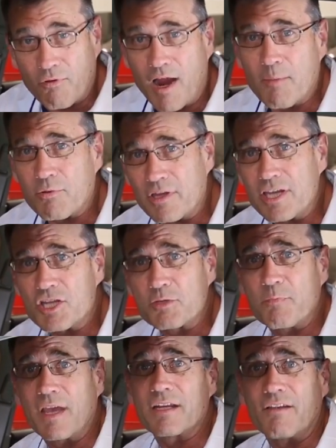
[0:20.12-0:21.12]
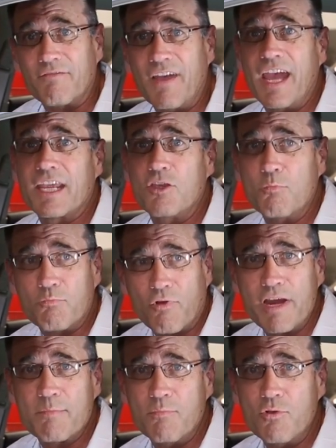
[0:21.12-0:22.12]
properly inspect a vacuum
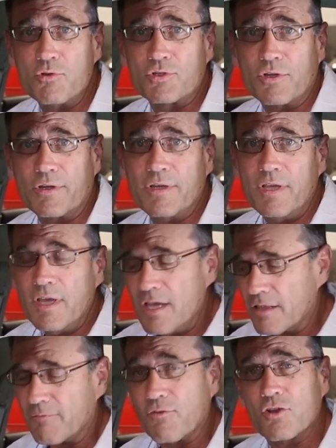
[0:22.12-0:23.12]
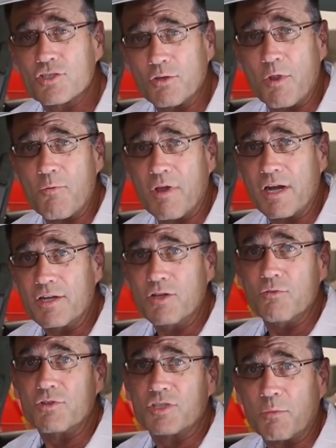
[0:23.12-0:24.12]
brake booster. The first thing we want to
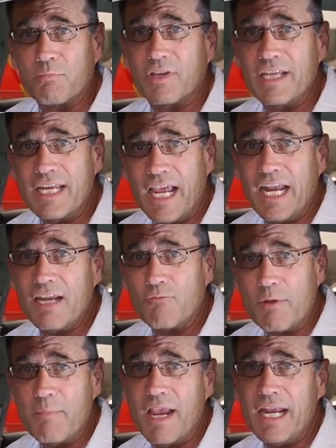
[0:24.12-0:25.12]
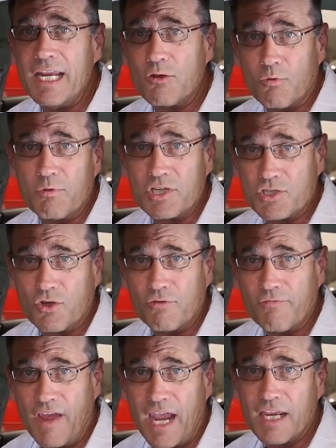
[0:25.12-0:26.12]
do is deplete any remaining or
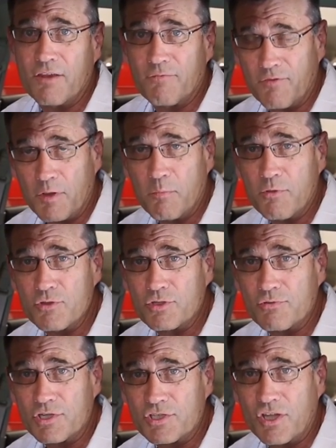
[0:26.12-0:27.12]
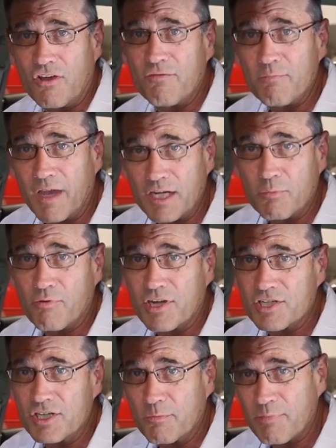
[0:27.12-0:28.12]
reserve vacuum from the booster itself by
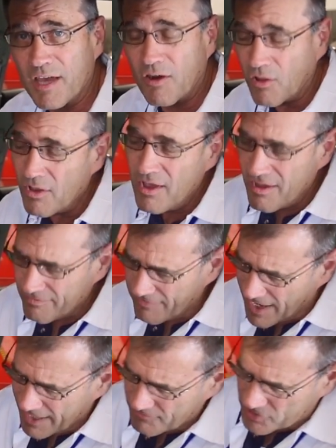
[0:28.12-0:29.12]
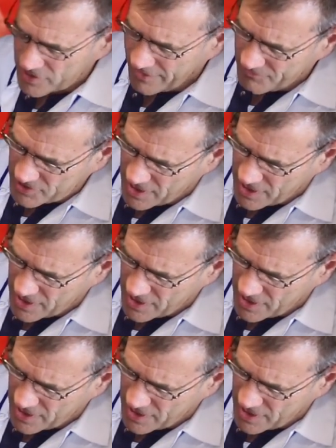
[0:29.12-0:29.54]
depressing the pedal five to seven